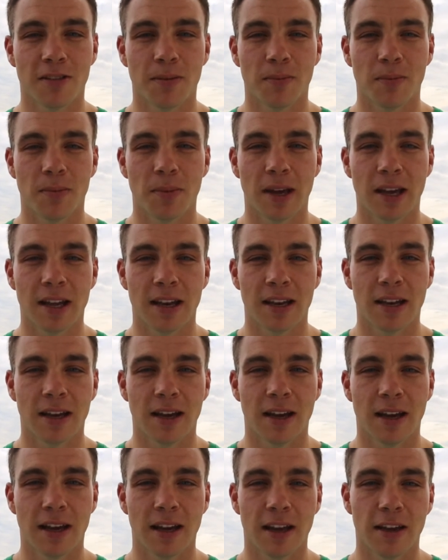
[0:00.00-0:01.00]
and
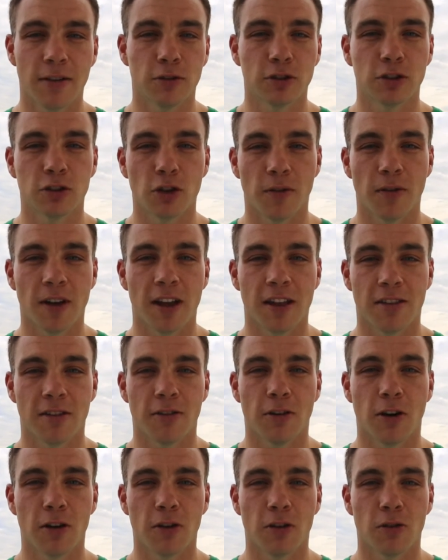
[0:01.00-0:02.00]
every driver has
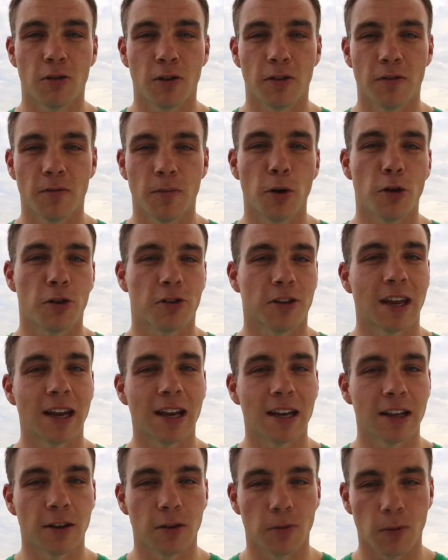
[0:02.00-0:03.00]
their own sort of
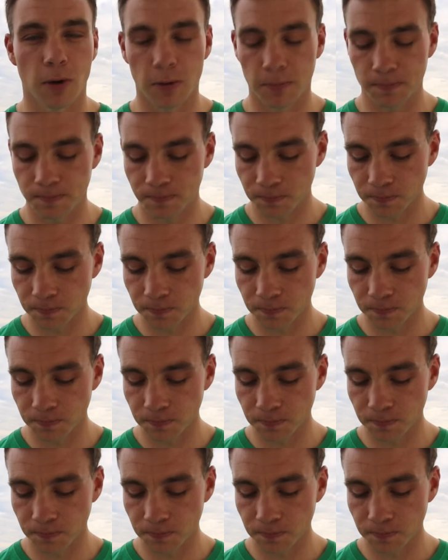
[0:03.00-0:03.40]
personality as well.